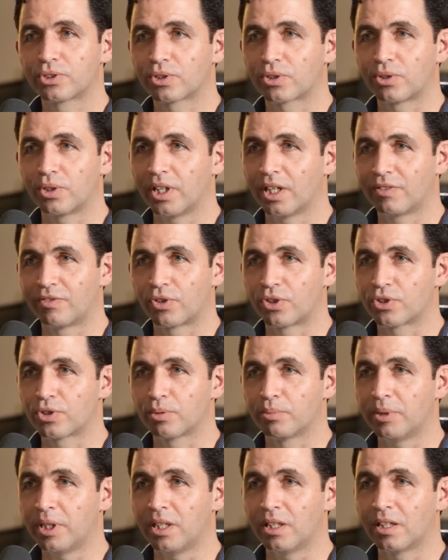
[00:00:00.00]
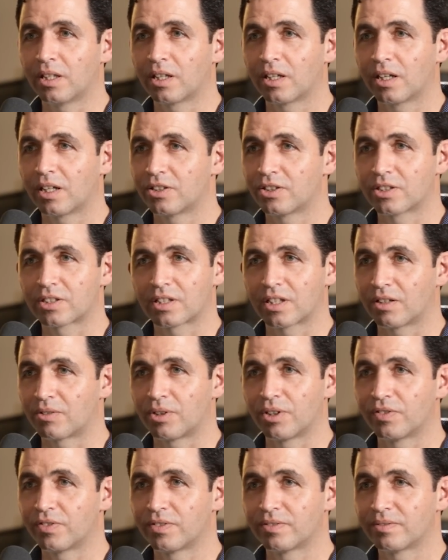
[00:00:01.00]
to create virtual me and just get
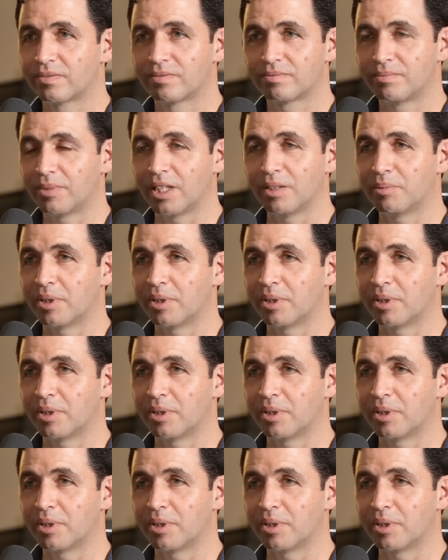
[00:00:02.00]
rid of me,